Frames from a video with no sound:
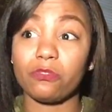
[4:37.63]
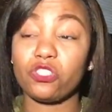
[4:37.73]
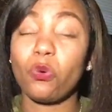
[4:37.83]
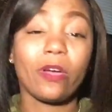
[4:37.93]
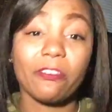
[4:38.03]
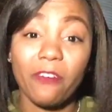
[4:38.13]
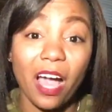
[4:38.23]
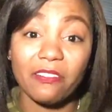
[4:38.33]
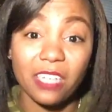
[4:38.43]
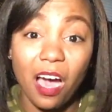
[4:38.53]

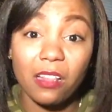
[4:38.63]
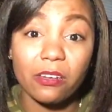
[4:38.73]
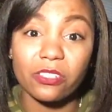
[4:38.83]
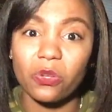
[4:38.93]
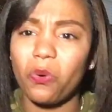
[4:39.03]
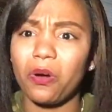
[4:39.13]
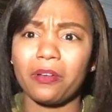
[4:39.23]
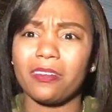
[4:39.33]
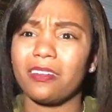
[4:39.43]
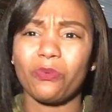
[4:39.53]
$25
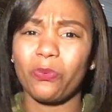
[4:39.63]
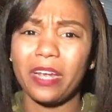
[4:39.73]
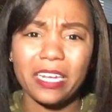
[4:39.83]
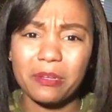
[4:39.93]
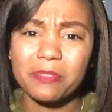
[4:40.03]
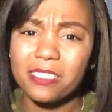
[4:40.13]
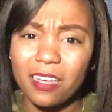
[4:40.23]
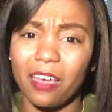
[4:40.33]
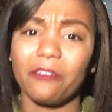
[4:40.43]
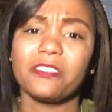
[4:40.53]
on random
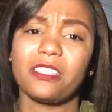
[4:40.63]
stuff.